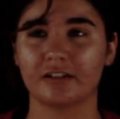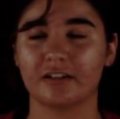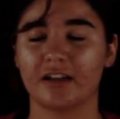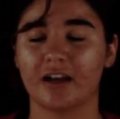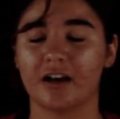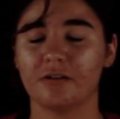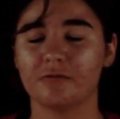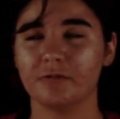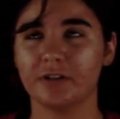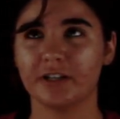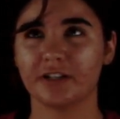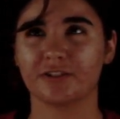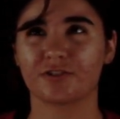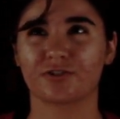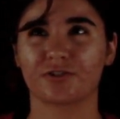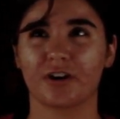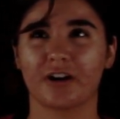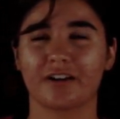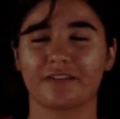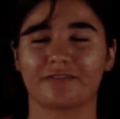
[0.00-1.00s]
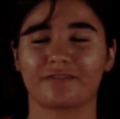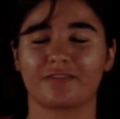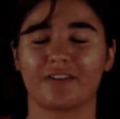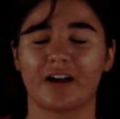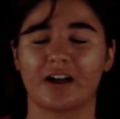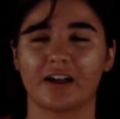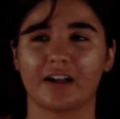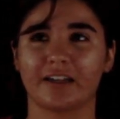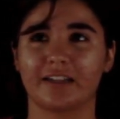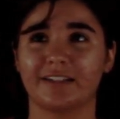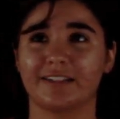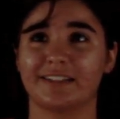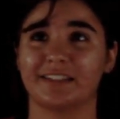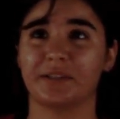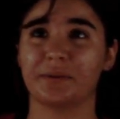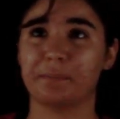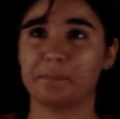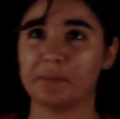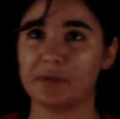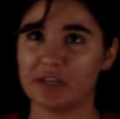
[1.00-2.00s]
Now we can try to find
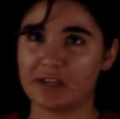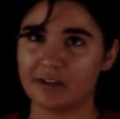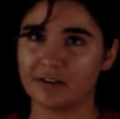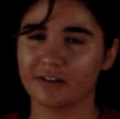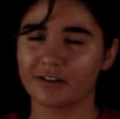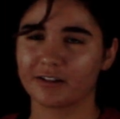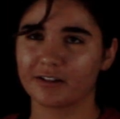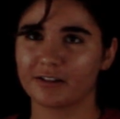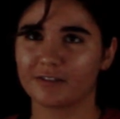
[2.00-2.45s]
the mean